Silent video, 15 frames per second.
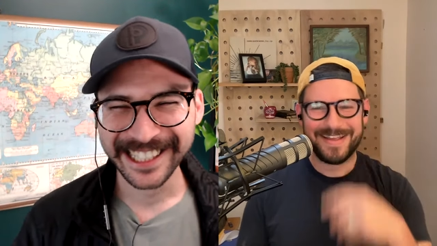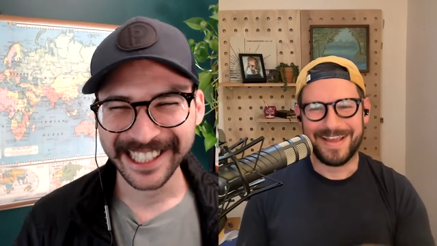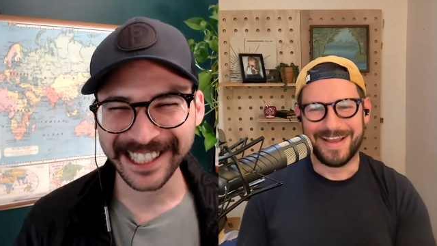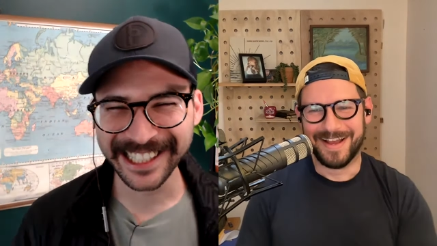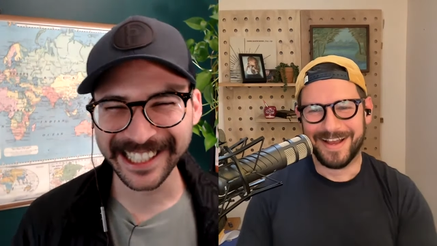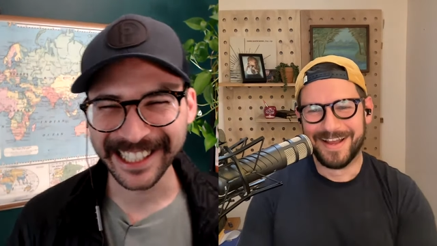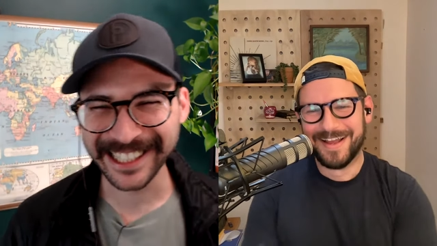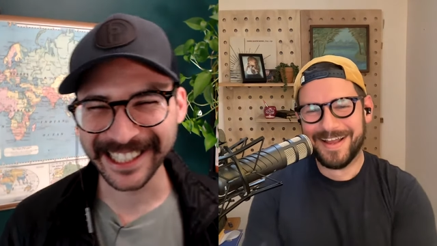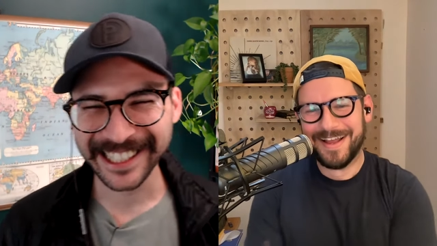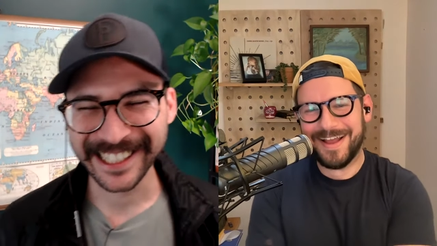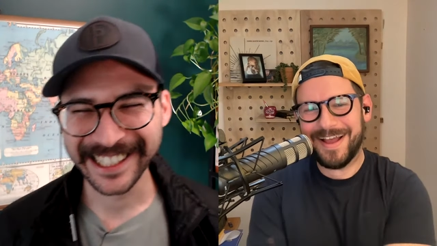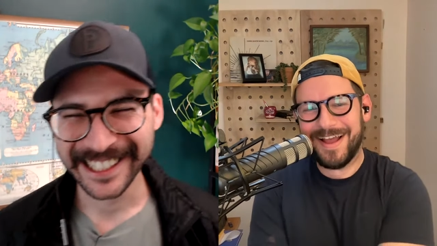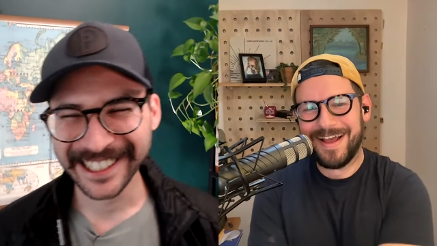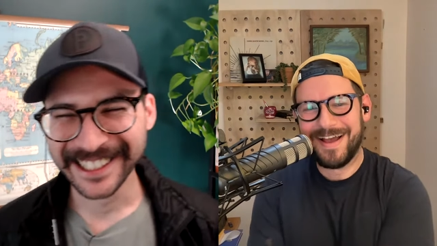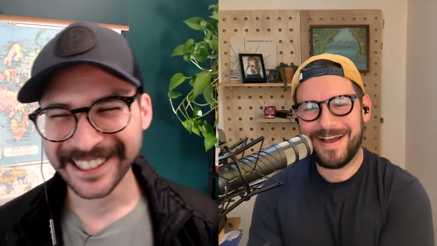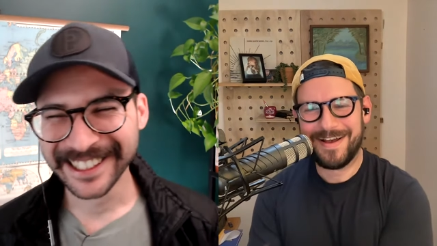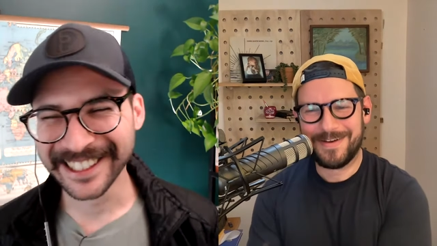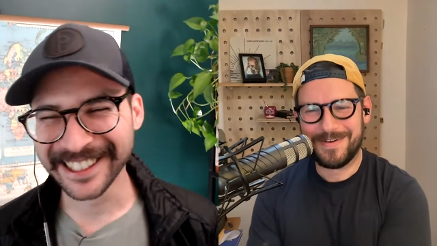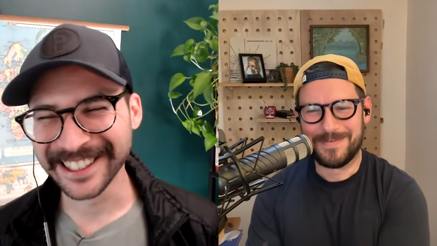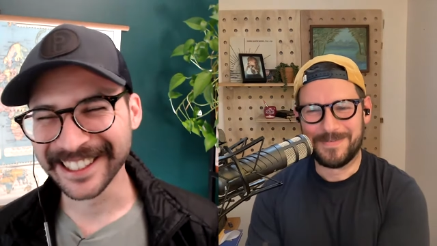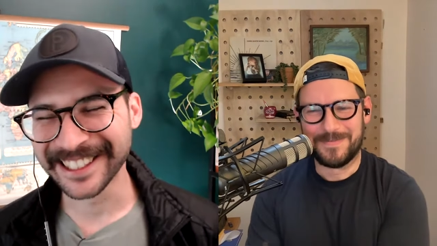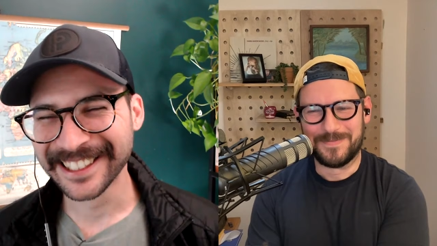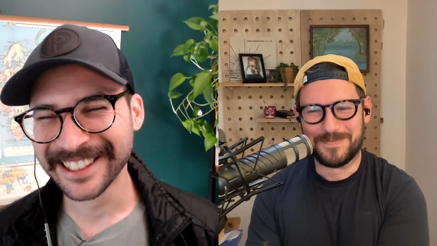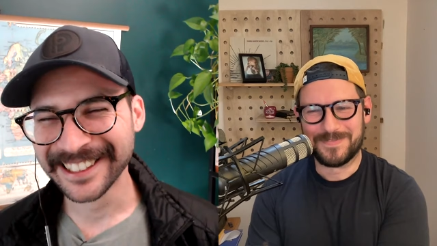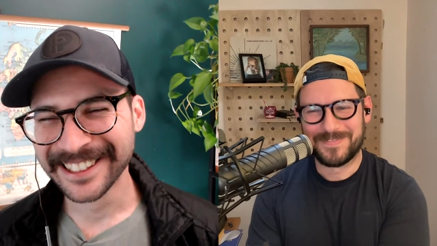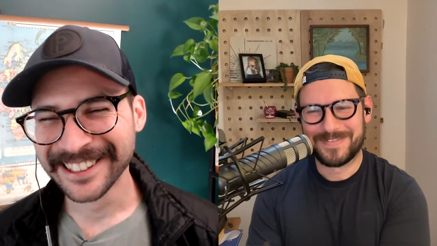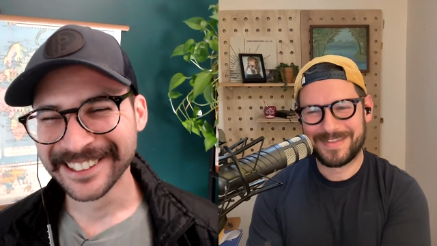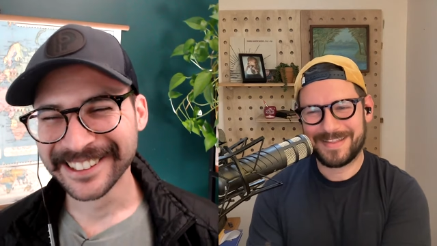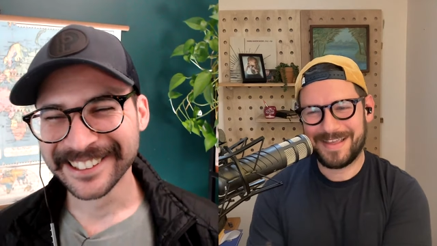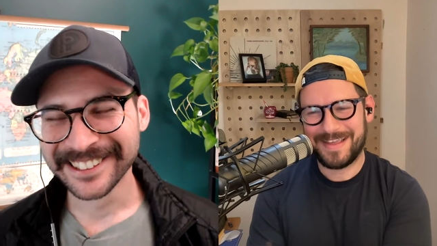Speaker 1: yeah. Um,
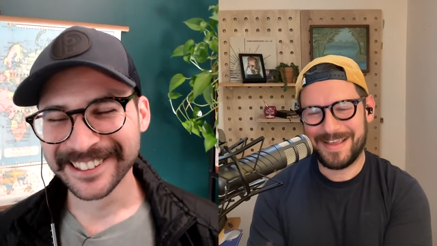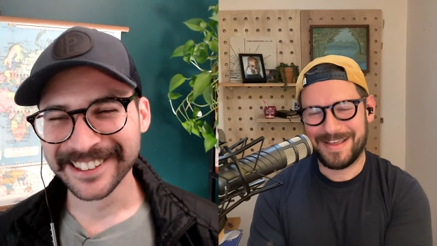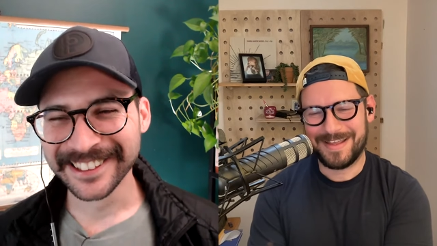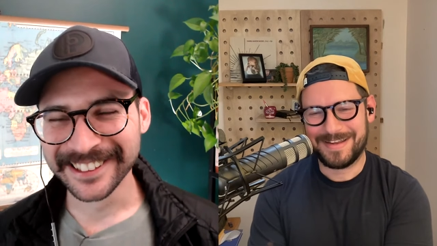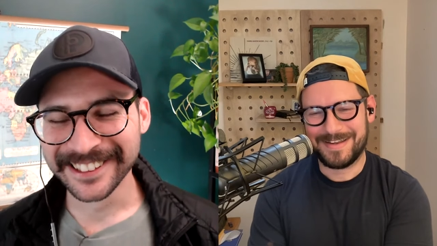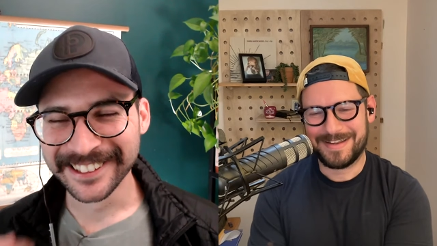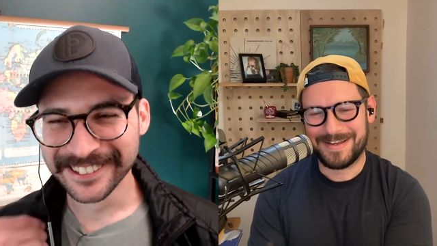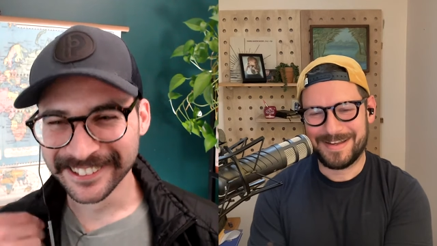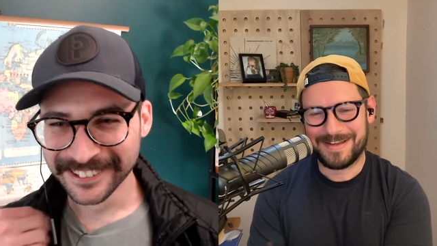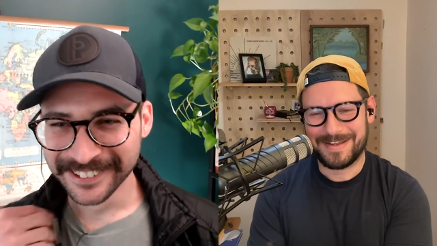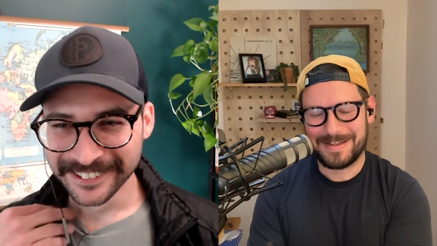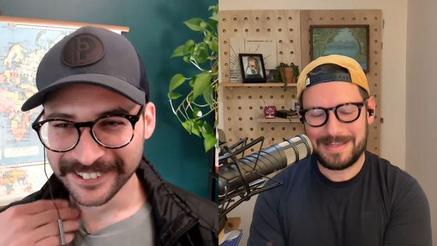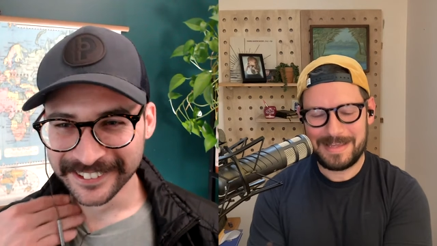and uh,